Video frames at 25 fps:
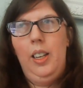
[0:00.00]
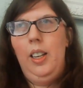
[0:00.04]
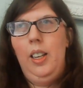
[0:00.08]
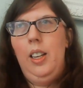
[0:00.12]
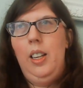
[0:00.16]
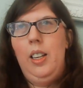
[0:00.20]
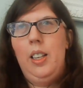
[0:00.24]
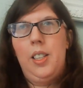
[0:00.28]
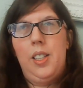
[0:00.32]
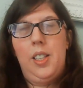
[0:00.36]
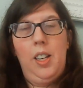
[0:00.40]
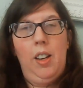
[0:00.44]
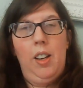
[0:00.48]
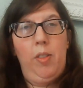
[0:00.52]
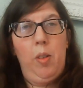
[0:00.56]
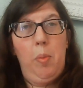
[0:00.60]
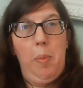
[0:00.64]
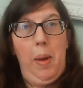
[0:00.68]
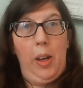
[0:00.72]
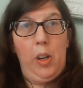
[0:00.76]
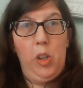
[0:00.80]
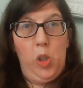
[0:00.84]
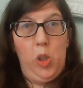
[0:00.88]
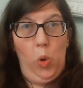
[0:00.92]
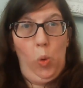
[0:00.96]
stuff
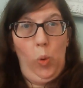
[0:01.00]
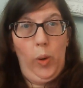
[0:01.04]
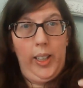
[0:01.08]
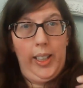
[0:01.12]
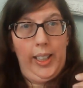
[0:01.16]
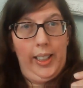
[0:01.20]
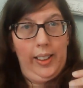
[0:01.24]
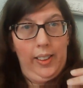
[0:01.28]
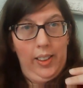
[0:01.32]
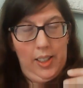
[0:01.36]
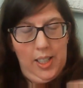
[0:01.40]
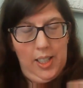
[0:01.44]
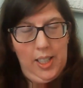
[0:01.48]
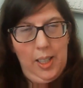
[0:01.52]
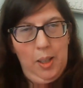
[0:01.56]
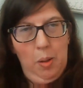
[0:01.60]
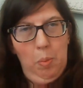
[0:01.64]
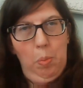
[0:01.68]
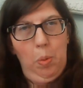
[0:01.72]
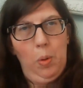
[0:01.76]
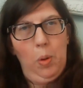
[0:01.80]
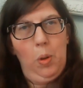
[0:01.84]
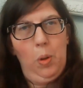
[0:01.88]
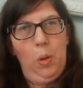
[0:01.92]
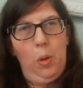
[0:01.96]
about joining the
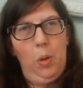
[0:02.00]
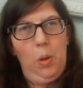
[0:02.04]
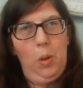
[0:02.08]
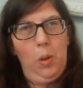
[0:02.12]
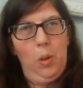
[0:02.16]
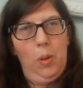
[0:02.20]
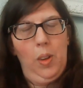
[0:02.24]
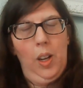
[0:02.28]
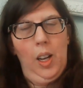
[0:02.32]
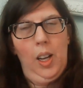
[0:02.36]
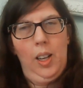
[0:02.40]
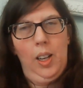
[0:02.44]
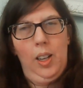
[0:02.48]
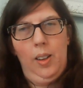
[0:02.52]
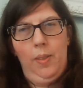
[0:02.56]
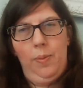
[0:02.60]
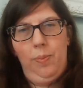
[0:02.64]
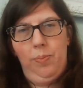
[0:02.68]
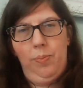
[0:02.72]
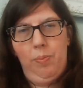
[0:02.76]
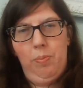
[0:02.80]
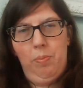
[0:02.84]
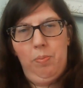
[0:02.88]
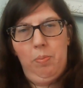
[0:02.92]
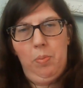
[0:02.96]
temple. Um,
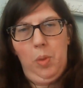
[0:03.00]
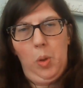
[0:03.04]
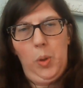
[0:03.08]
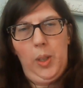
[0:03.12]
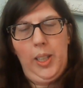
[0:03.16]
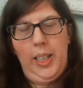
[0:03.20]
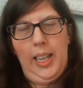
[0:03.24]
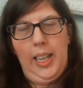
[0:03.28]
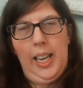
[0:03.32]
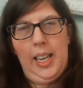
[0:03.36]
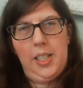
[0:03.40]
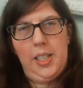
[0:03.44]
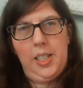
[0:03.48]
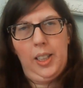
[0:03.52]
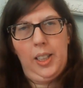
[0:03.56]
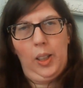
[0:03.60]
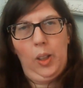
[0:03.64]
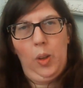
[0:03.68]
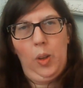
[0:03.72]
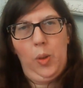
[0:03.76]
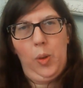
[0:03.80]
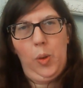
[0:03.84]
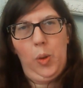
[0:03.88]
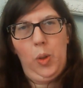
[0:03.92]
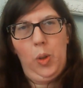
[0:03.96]
Marie has to go
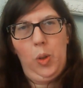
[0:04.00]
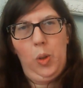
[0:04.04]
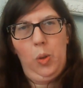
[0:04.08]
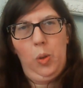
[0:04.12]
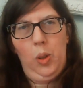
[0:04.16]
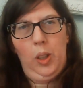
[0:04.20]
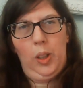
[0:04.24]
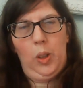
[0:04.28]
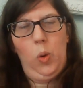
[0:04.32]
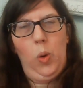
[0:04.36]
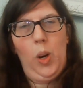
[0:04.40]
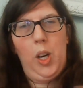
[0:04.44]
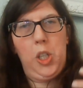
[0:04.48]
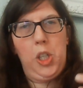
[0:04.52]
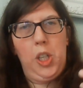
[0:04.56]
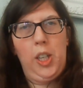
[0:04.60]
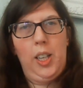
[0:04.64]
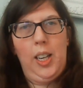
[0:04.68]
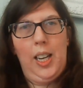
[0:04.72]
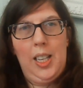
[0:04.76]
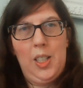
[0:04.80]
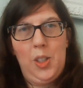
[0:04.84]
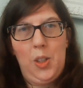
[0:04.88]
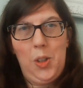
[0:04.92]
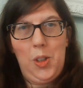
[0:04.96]
through a question and
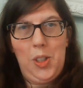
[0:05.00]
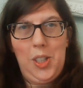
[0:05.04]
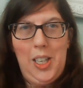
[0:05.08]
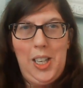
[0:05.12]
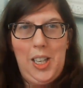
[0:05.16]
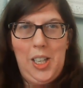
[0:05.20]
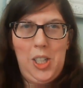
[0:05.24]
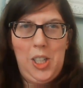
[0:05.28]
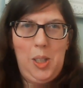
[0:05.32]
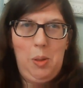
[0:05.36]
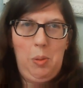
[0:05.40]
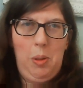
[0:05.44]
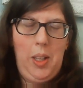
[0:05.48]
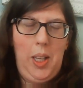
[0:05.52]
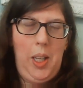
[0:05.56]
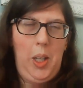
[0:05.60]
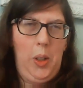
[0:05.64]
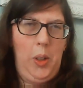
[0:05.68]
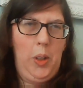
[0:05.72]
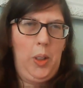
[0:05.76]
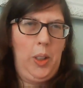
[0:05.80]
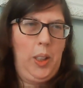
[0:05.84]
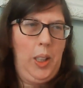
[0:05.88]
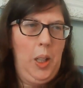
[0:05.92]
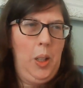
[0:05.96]
answer session with
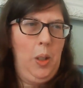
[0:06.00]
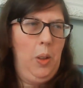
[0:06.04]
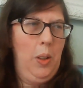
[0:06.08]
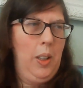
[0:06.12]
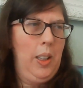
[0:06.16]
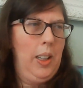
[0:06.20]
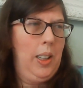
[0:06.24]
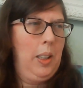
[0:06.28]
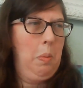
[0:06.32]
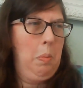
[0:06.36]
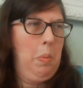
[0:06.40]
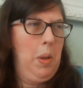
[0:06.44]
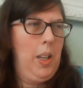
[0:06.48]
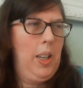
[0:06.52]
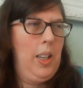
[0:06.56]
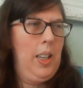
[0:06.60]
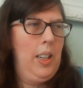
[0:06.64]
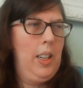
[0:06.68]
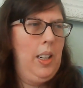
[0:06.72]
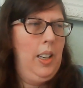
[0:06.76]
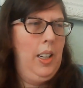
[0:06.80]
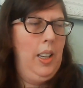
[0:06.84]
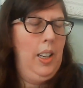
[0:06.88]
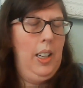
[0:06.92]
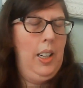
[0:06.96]
Elder Golding,
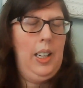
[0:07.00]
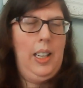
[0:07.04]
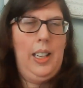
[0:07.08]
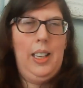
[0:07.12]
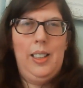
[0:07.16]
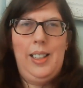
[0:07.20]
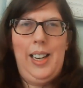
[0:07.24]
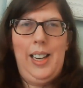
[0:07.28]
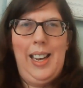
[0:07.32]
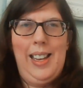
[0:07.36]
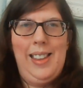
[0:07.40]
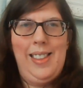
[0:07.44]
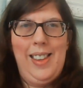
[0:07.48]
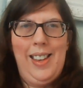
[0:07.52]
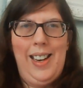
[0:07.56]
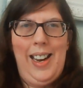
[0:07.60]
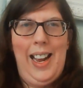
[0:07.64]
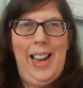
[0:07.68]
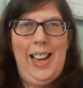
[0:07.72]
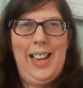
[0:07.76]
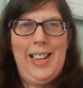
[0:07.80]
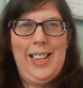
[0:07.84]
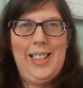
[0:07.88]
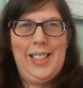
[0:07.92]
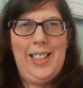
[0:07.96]
but Nathan
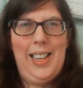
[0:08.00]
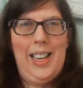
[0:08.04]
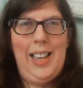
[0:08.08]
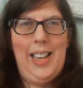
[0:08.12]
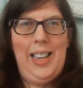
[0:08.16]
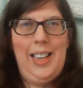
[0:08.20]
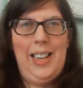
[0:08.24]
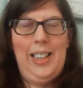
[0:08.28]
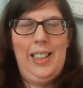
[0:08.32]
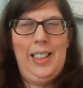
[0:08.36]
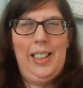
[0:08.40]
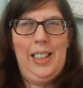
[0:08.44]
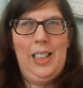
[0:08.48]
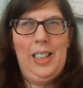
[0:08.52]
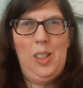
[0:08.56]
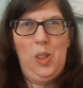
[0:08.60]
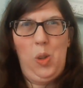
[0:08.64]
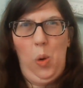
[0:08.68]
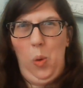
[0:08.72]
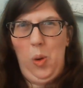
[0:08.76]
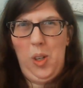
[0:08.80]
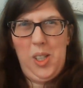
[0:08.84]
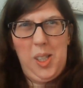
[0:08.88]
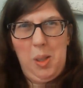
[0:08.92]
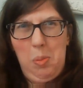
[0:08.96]
has a
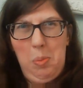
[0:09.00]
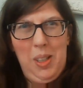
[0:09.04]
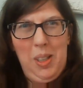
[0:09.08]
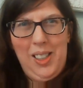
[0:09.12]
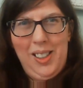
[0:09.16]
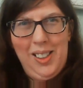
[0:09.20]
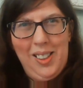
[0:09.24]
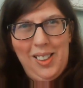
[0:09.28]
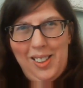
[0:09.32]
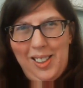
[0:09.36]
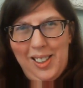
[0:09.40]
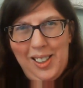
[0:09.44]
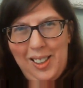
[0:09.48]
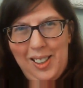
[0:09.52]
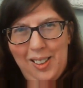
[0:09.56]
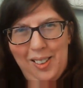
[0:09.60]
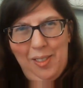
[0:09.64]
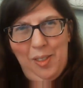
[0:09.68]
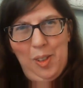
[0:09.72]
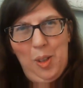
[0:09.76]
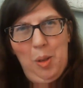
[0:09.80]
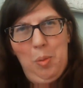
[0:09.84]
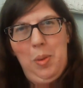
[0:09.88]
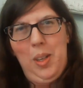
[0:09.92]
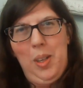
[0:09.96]
endorsement
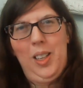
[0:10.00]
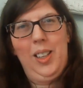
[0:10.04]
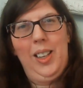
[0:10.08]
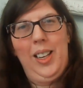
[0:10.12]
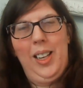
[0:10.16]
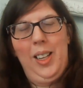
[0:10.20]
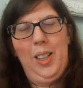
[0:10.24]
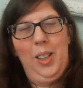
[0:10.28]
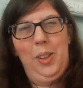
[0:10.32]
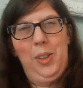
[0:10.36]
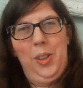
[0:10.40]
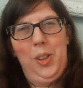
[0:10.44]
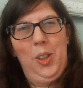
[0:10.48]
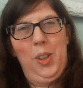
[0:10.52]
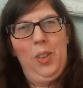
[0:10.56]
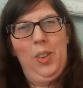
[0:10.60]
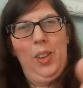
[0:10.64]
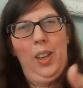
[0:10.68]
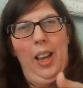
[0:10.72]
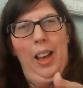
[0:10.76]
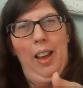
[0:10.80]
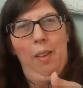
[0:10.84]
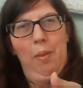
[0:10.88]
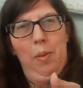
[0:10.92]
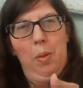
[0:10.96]
from a elder
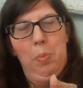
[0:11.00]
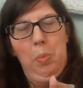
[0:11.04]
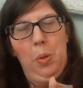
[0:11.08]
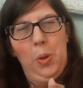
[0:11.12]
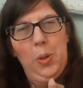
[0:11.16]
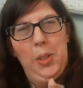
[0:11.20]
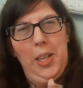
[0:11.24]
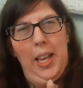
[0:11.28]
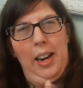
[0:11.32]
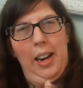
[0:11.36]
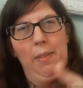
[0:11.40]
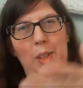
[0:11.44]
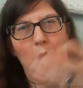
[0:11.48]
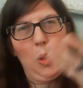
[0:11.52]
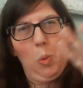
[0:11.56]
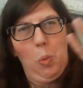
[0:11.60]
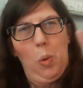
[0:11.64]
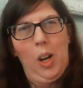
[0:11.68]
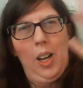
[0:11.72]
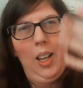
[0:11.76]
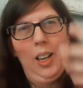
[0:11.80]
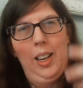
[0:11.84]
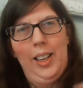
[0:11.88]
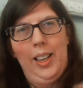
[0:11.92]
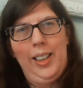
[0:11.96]
that out, pulls out of his
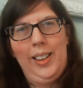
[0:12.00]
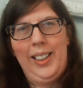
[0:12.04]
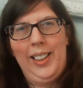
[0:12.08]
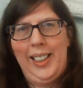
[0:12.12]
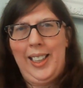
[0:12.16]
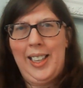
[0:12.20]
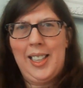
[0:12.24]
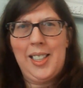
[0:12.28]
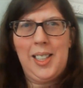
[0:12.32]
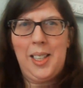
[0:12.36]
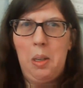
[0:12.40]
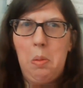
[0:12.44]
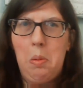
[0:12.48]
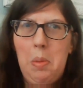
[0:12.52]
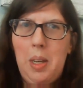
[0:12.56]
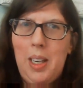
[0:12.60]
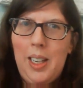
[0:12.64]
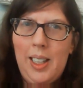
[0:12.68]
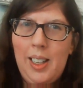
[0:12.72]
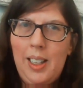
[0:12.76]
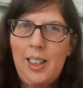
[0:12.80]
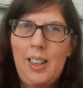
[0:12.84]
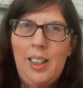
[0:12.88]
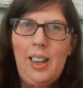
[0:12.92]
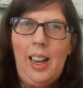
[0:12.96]
wallet that gets him
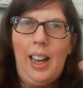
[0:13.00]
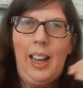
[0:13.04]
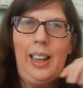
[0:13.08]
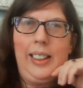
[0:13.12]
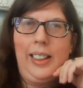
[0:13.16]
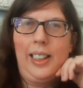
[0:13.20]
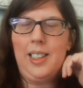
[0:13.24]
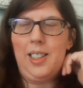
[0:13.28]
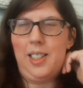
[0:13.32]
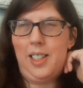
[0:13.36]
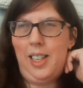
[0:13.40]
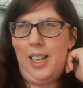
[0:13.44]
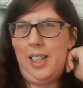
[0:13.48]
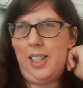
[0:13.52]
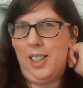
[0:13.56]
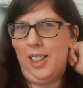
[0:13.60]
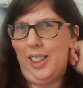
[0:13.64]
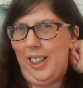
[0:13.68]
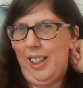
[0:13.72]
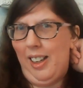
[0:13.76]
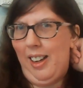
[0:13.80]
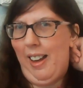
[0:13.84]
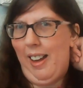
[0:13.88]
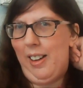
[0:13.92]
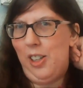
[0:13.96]
in. I guess that's the
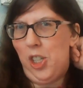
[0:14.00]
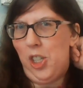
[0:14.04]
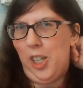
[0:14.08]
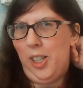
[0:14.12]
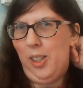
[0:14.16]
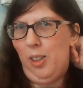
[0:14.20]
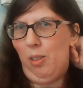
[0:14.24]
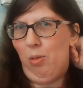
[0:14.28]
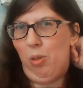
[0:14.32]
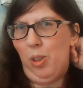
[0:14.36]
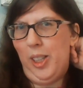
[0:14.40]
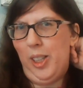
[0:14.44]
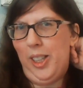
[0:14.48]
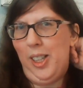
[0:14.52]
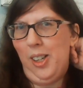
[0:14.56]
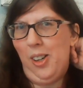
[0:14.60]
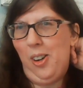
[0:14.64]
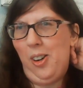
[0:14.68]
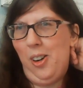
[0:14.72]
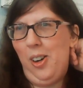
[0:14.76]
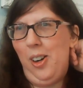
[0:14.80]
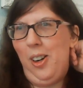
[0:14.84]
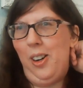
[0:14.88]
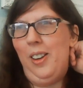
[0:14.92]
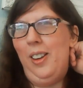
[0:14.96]
get out of jail free
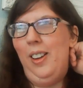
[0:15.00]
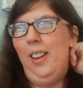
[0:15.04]
card.